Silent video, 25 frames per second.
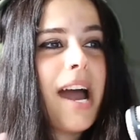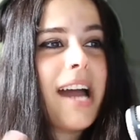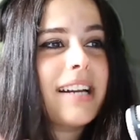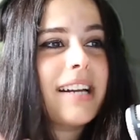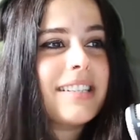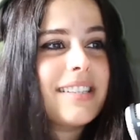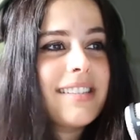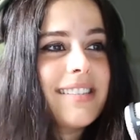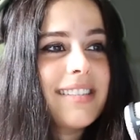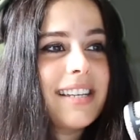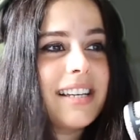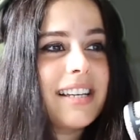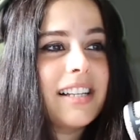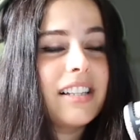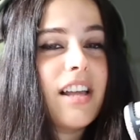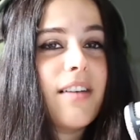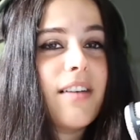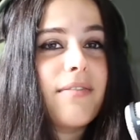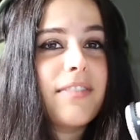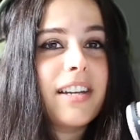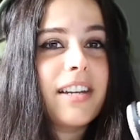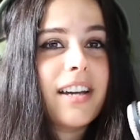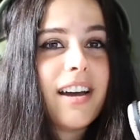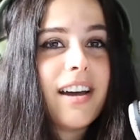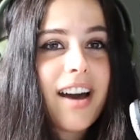practicing
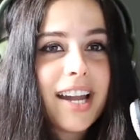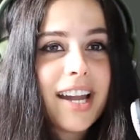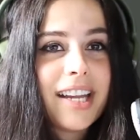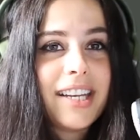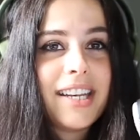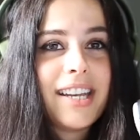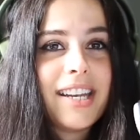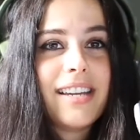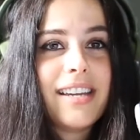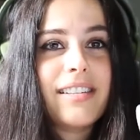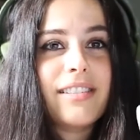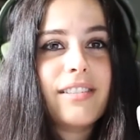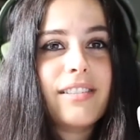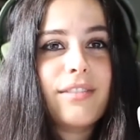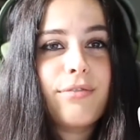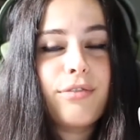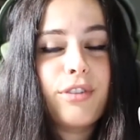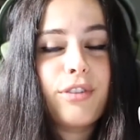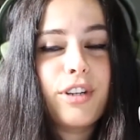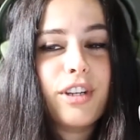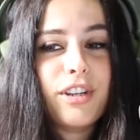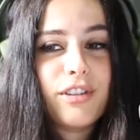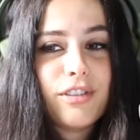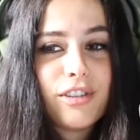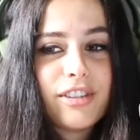loving kindness
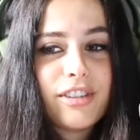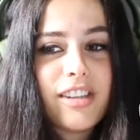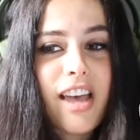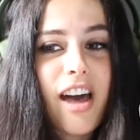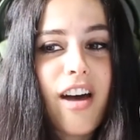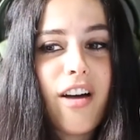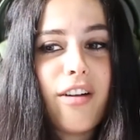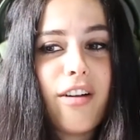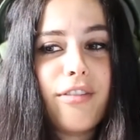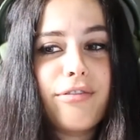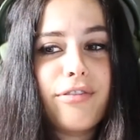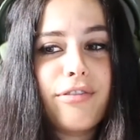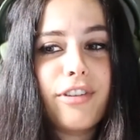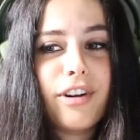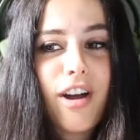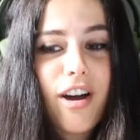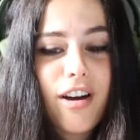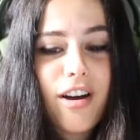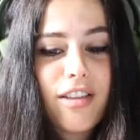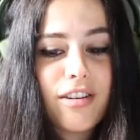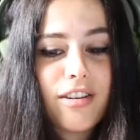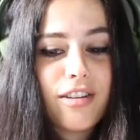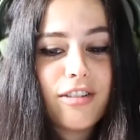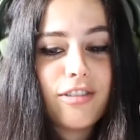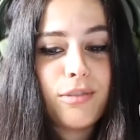for yourself, for
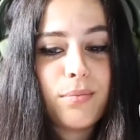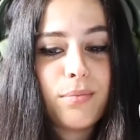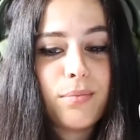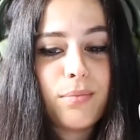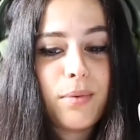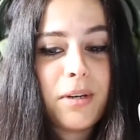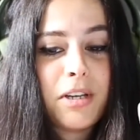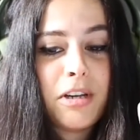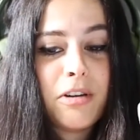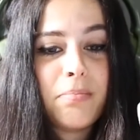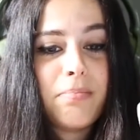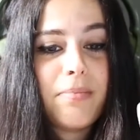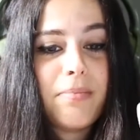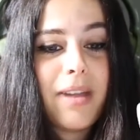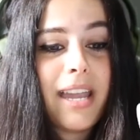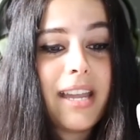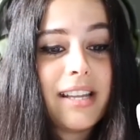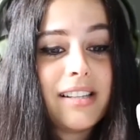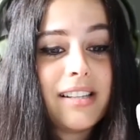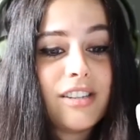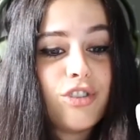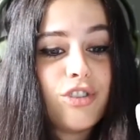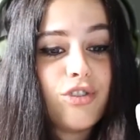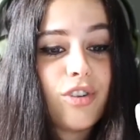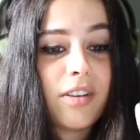others, when you're
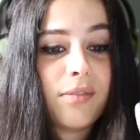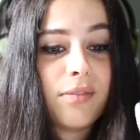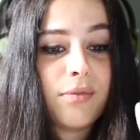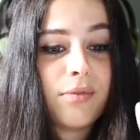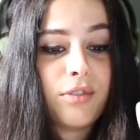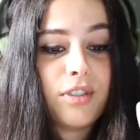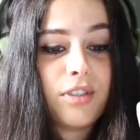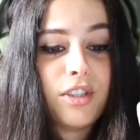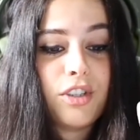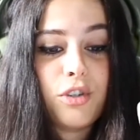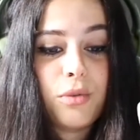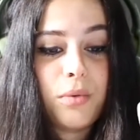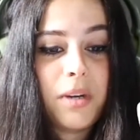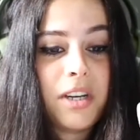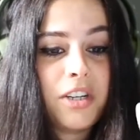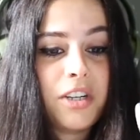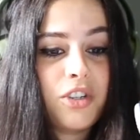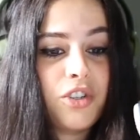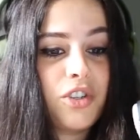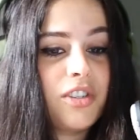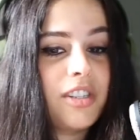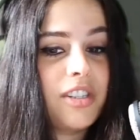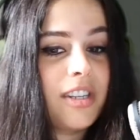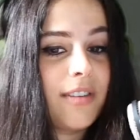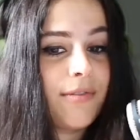in stressful
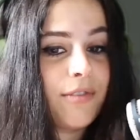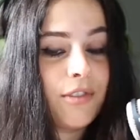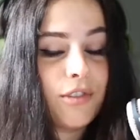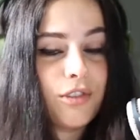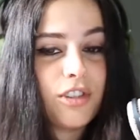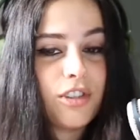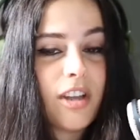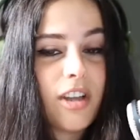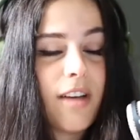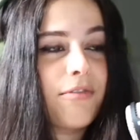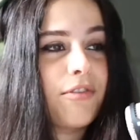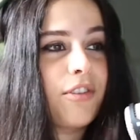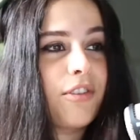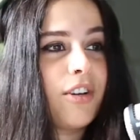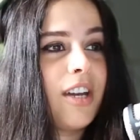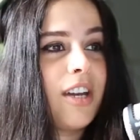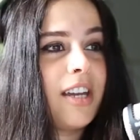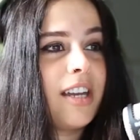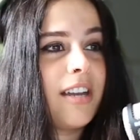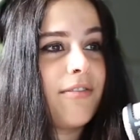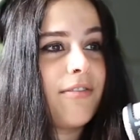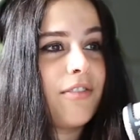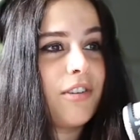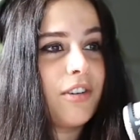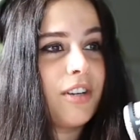situations, if you're
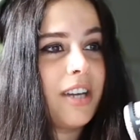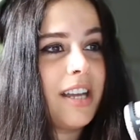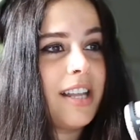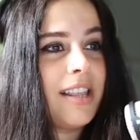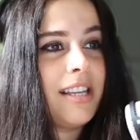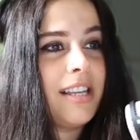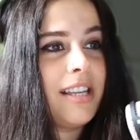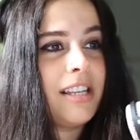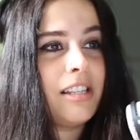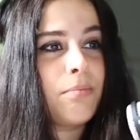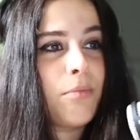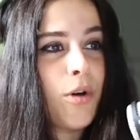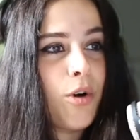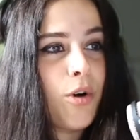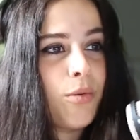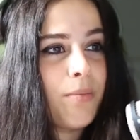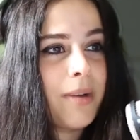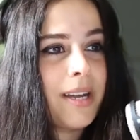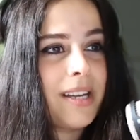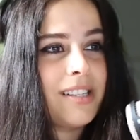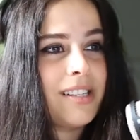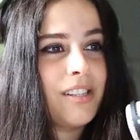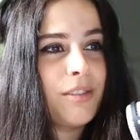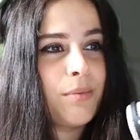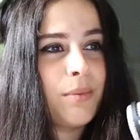suffering, if you're in these
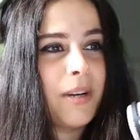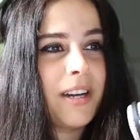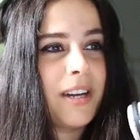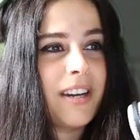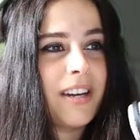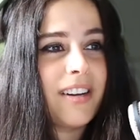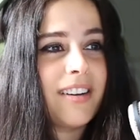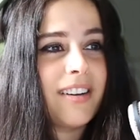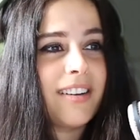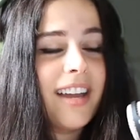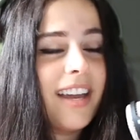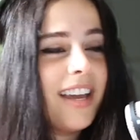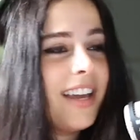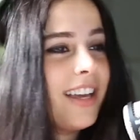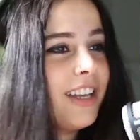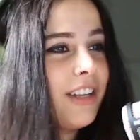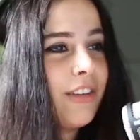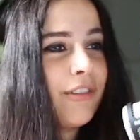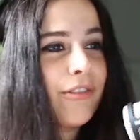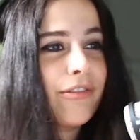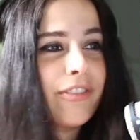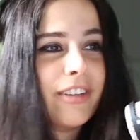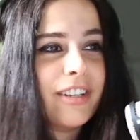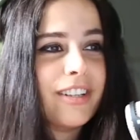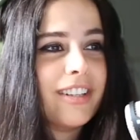moments where
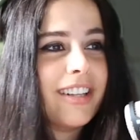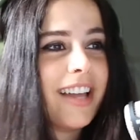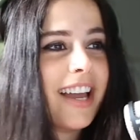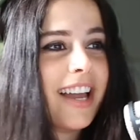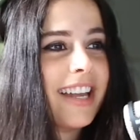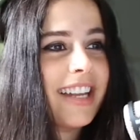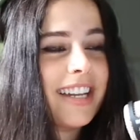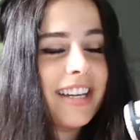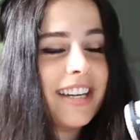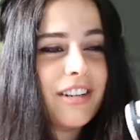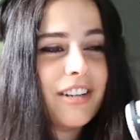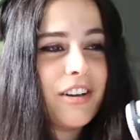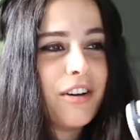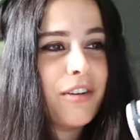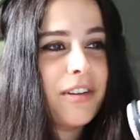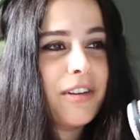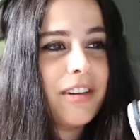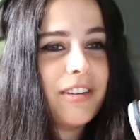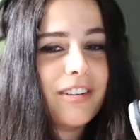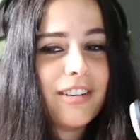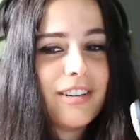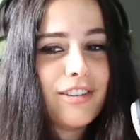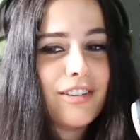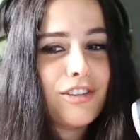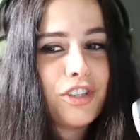you feel like,
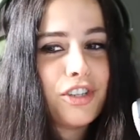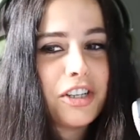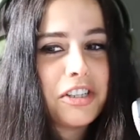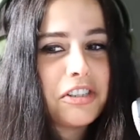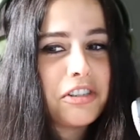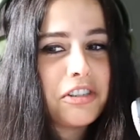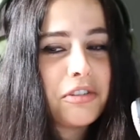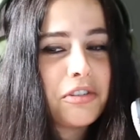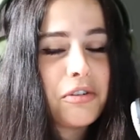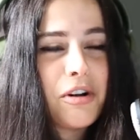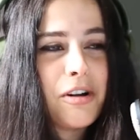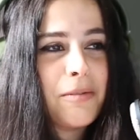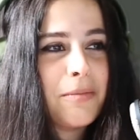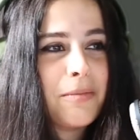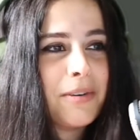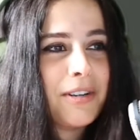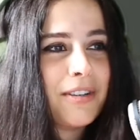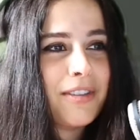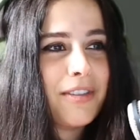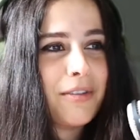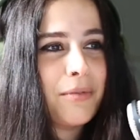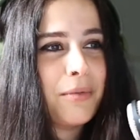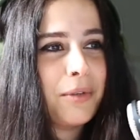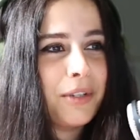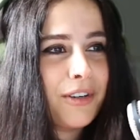you're in a shit storm
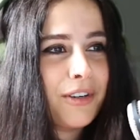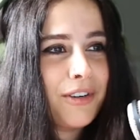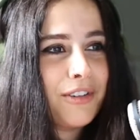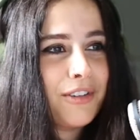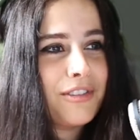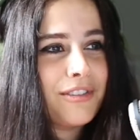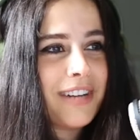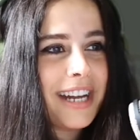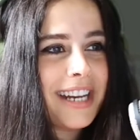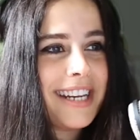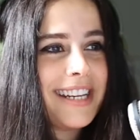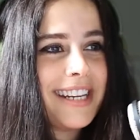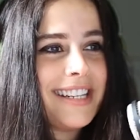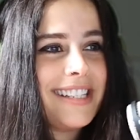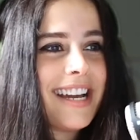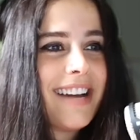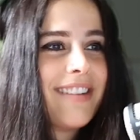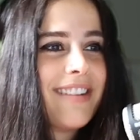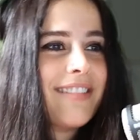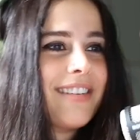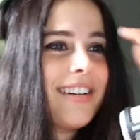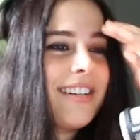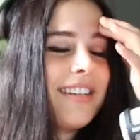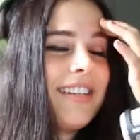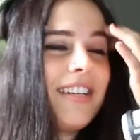or the world's raining
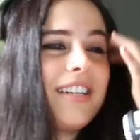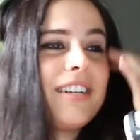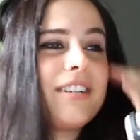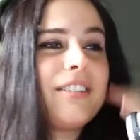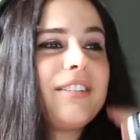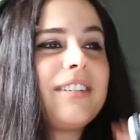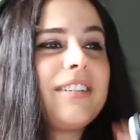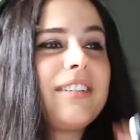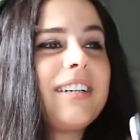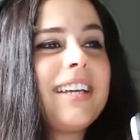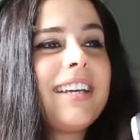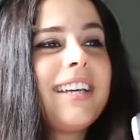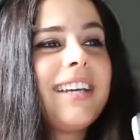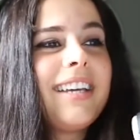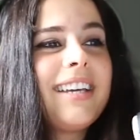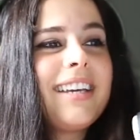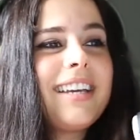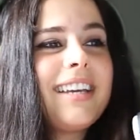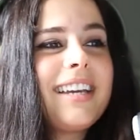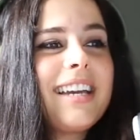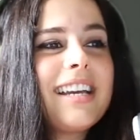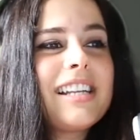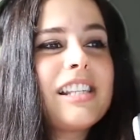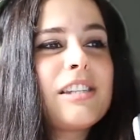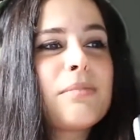down on you,
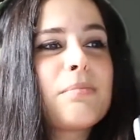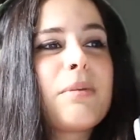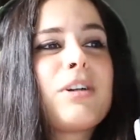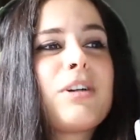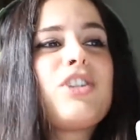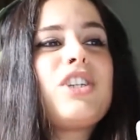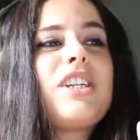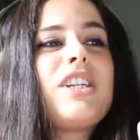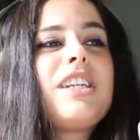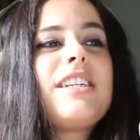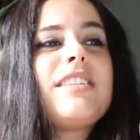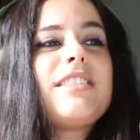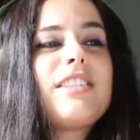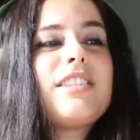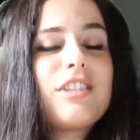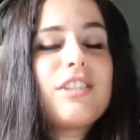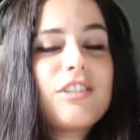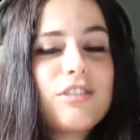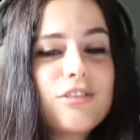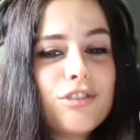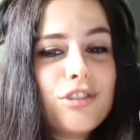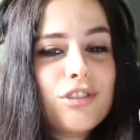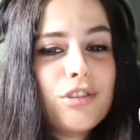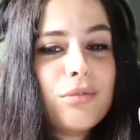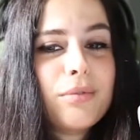it's much
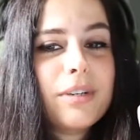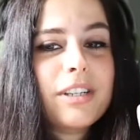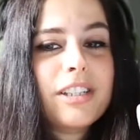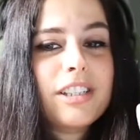easier to